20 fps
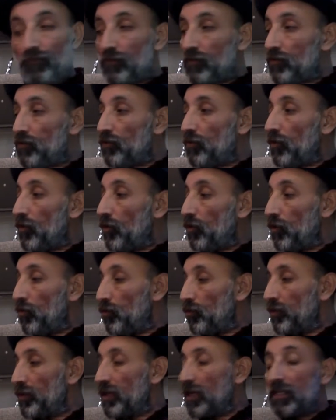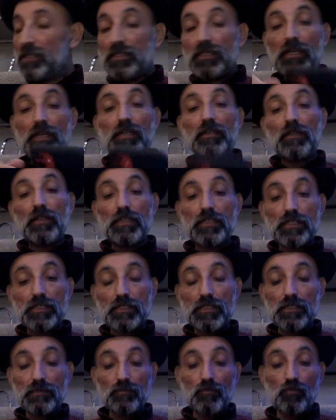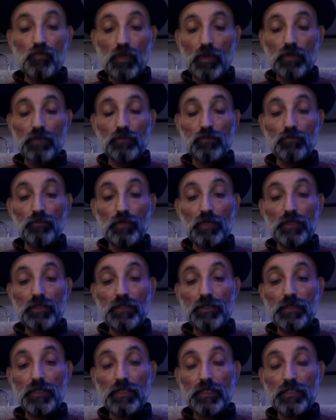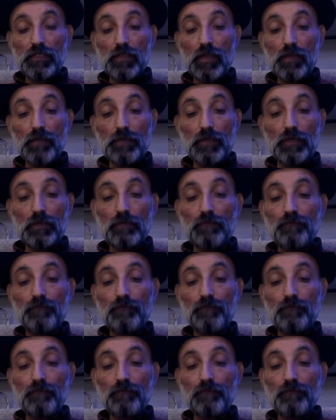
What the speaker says: So with that said, let's just move on to my next topic.